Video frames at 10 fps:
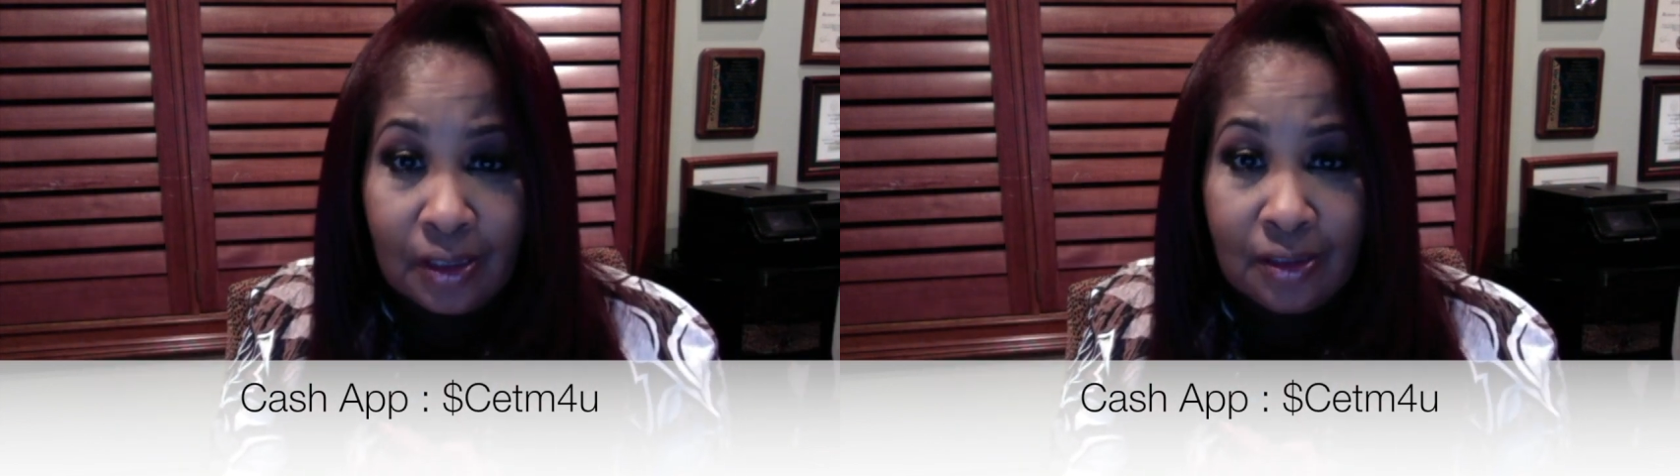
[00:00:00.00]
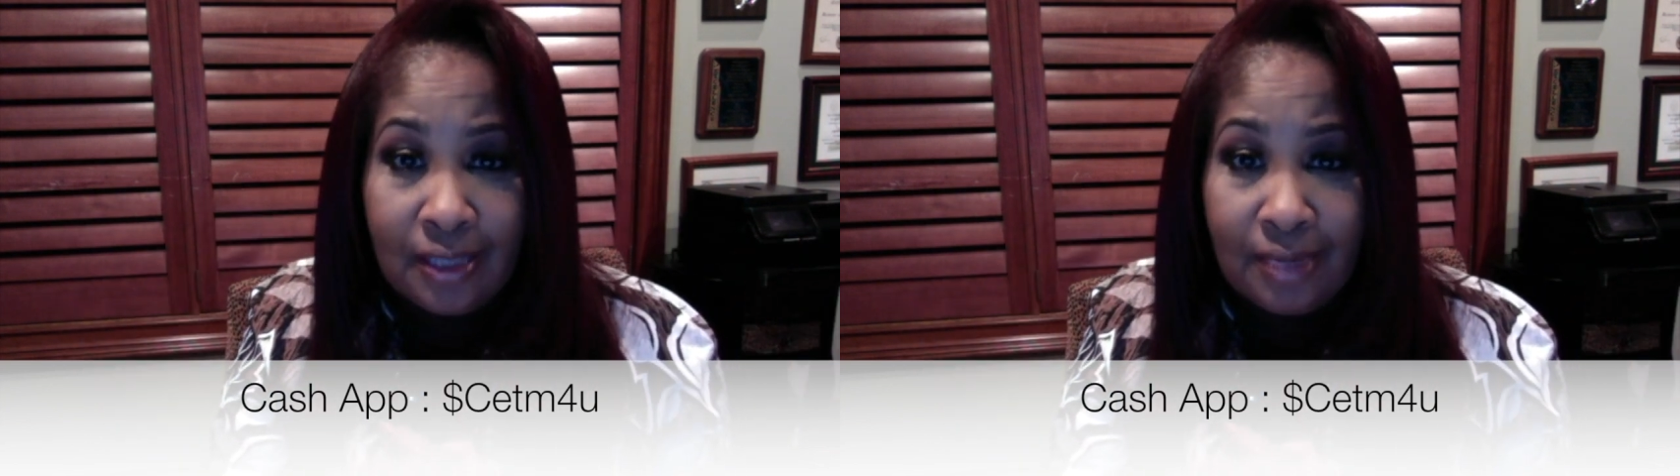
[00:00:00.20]

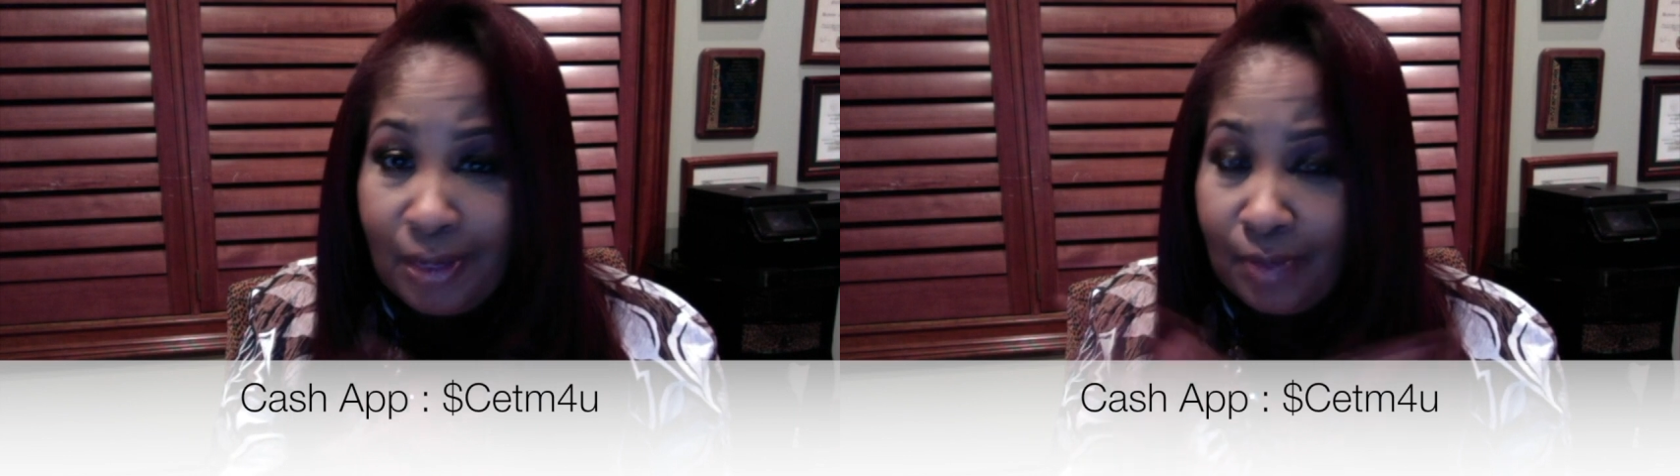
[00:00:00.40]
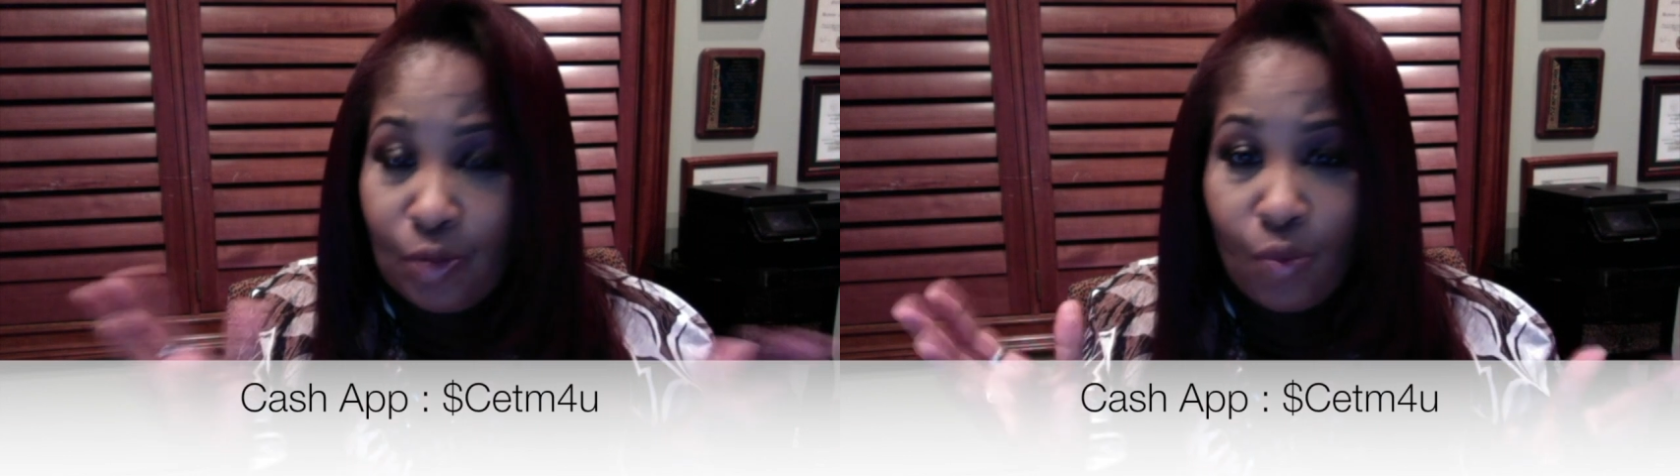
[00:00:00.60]
that may
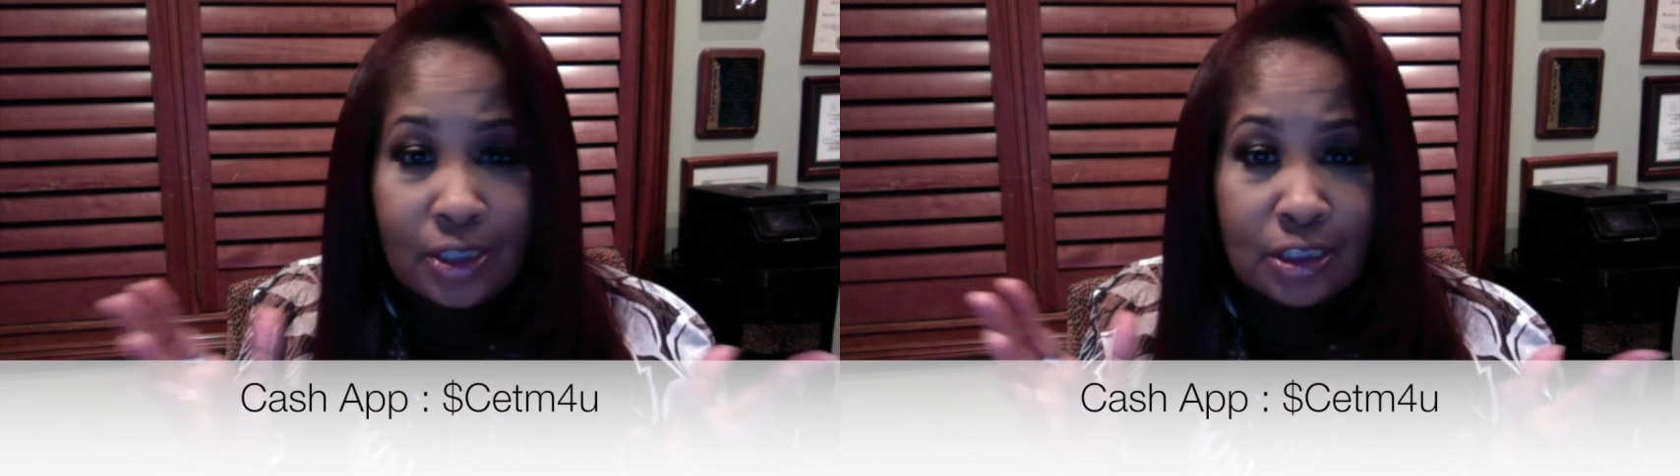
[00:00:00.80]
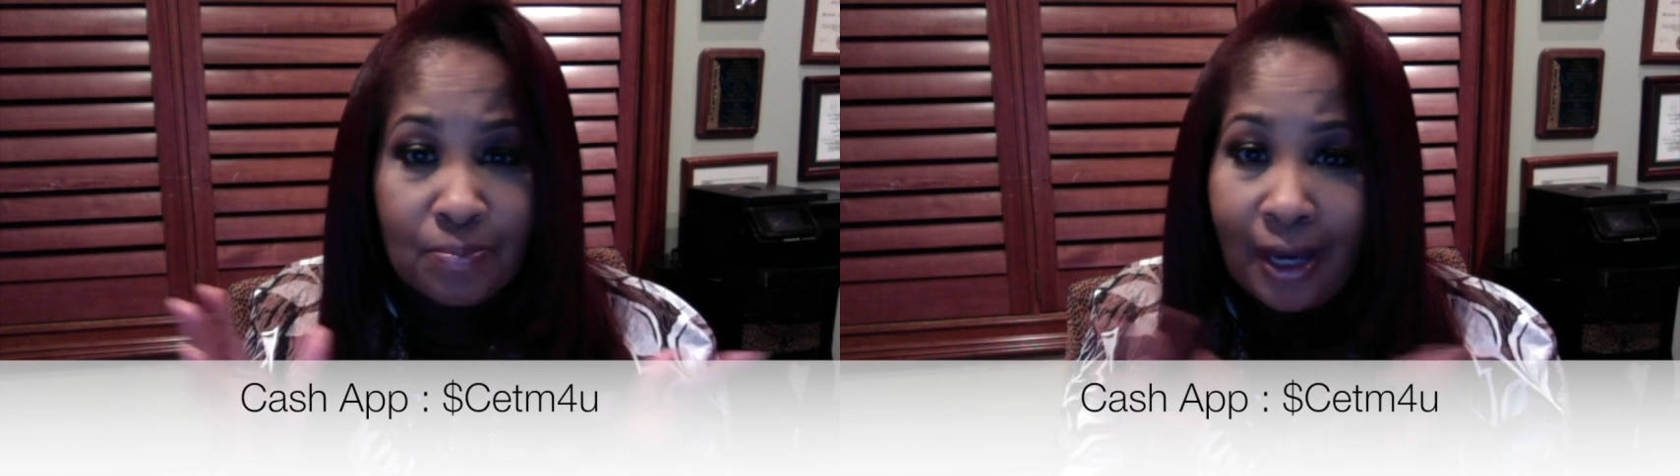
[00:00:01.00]
be
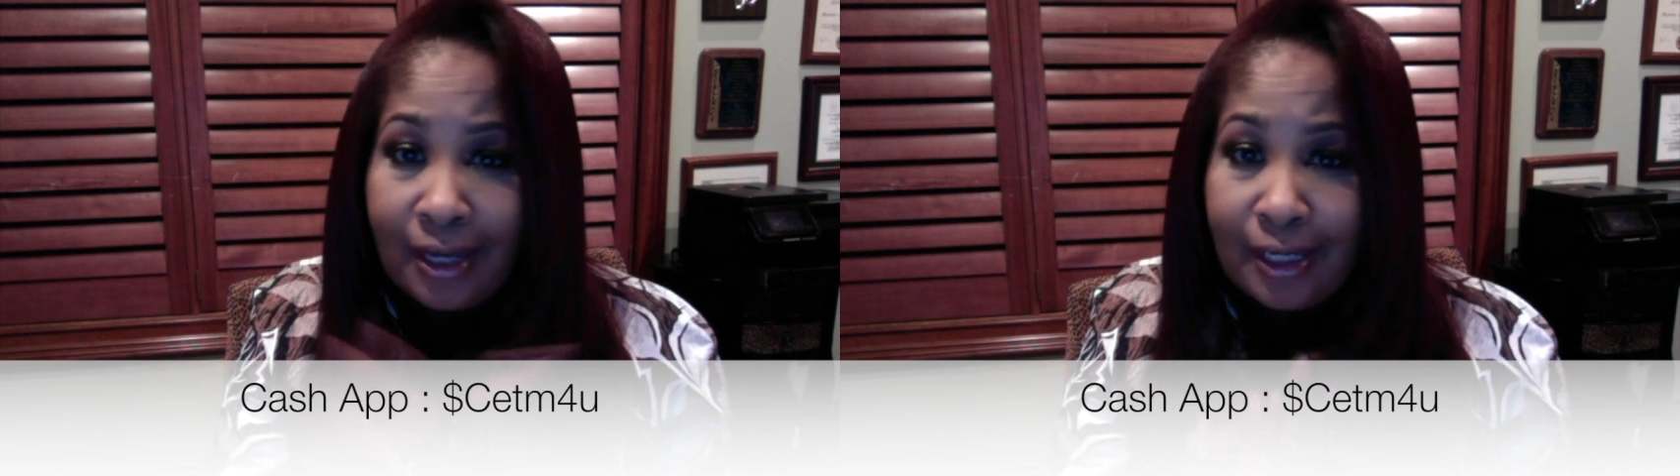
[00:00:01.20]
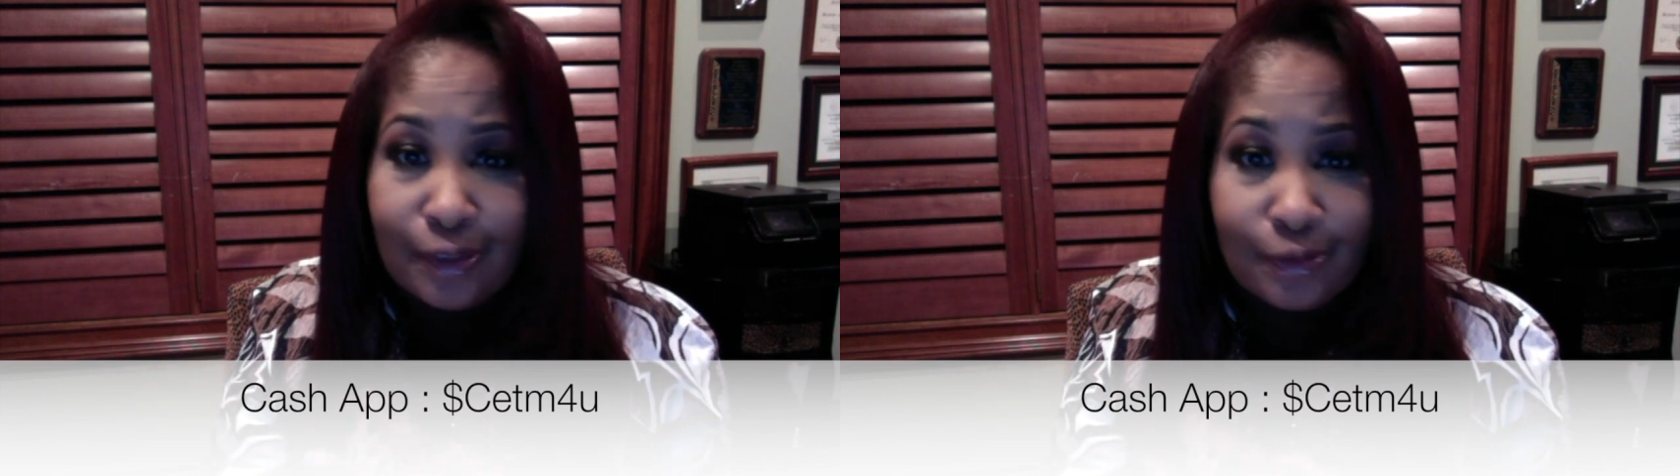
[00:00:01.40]
watching by
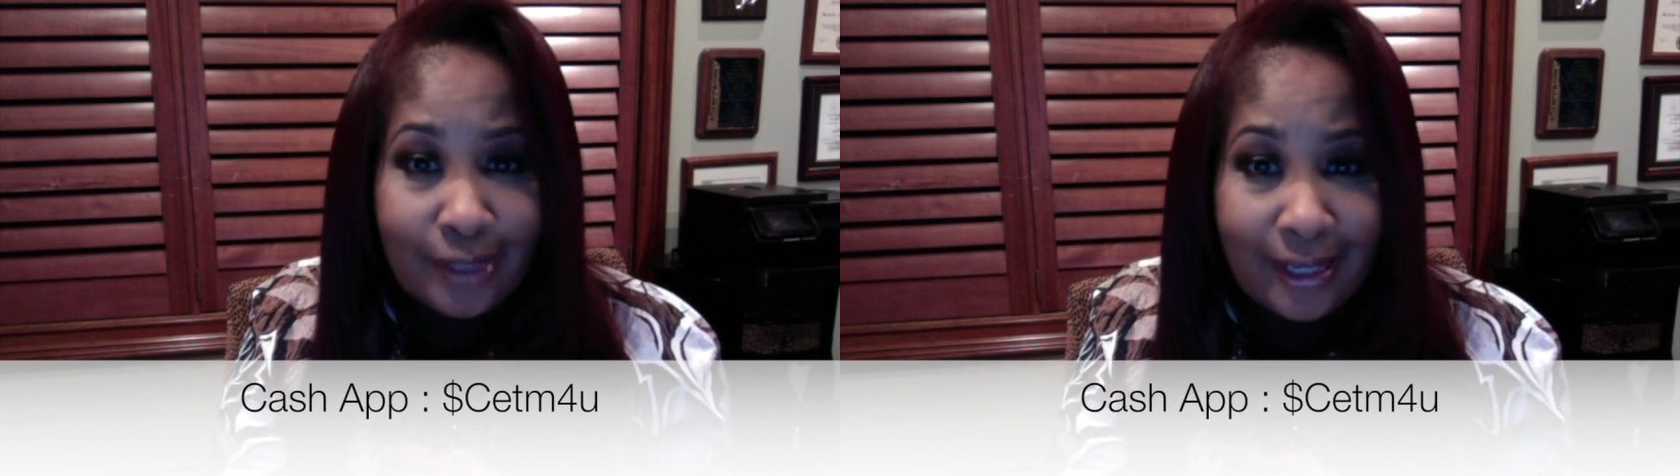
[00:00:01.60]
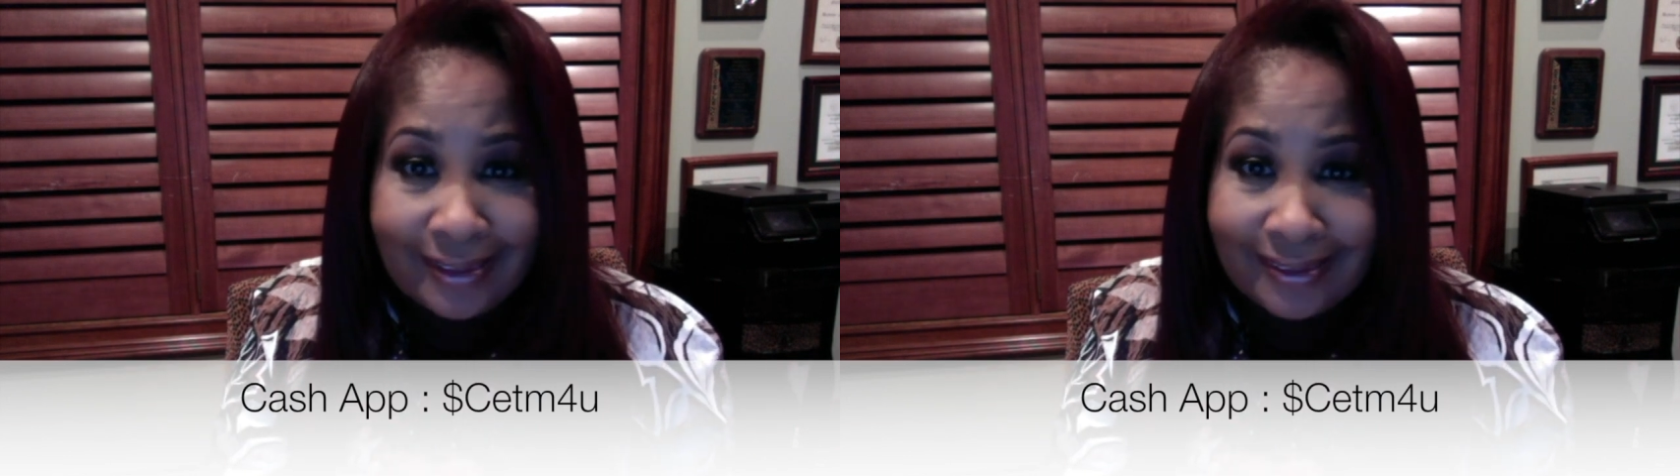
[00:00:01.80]

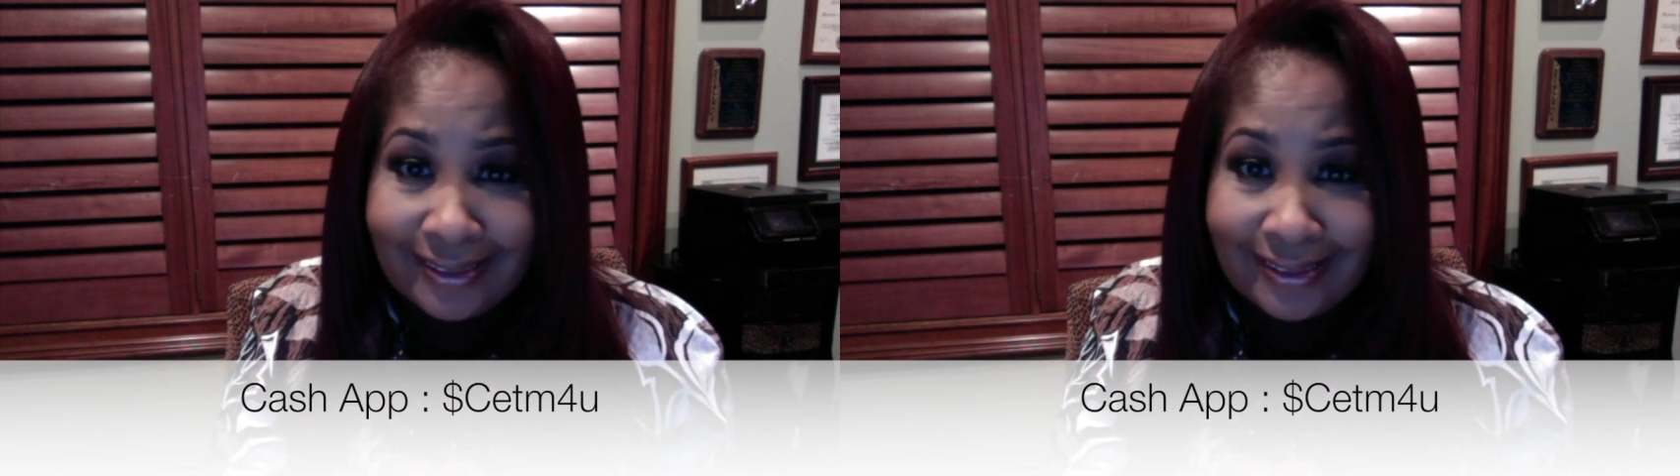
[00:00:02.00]
internet,